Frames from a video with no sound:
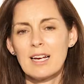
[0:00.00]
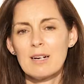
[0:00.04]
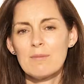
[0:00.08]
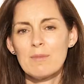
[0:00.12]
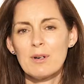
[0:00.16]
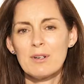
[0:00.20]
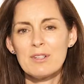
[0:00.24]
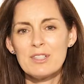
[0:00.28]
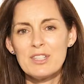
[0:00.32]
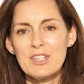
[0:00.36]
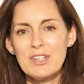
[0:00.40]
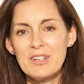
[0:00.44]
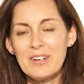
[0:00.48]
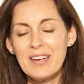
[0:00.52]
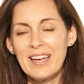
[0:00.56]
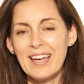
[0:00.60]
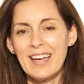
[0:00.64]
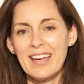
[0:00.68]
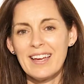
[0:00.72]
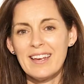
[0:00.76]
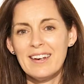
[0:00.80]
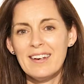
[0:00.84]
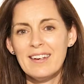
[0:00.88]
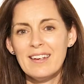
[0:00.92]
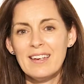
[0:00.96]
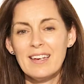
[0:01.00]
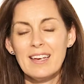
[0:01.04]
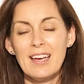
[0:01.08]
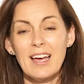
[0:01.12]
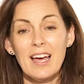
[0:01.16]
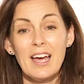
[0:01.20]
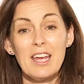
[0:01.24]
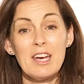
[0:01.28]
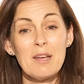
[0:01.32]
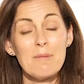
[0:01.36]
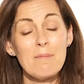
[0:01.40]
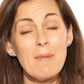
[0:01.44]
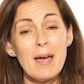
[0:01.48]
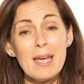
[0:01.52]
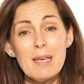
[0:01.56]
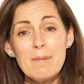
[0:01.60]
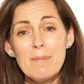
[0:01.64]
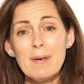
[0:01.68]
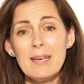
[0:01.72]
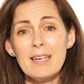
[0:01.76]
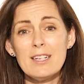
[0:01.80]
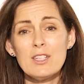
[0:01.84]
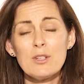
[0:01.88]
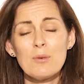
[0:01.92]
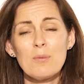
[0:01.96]
come onto your head, and it may
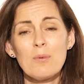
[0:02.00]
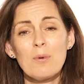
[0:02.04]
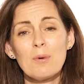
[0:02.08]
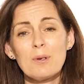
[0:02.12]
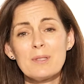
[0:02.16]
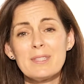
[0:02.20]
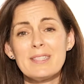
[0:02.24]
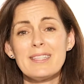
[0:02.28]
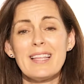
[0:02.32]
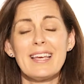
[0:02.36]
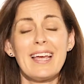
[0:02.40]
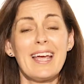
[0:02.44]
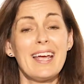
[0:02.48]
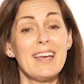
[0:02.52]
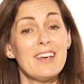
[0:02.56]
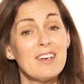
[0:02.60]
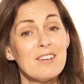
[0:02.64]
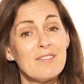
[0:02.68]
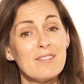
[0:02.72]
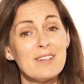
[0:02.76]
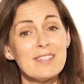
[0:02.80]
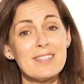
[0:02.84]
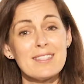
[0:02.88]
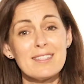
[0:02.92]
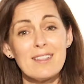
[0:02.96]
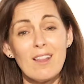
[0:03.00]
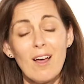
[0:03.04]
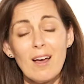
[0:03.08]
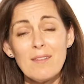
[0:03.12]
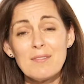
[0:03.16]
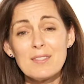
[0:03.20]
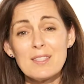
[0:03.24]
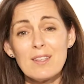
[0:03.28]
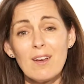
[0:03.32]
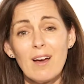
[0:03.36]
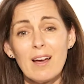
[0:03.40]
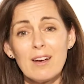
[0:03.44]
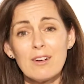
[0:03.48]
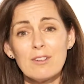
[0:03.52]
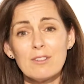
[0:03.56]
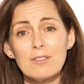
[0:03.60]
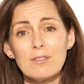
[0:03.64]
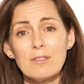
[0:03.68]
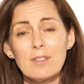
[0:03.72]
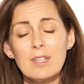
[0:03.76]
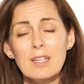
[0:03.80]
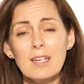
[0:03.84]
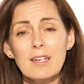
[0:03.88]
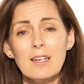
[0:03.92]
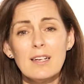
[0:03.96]
be towards the end of its life
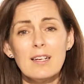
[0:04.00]
cycle.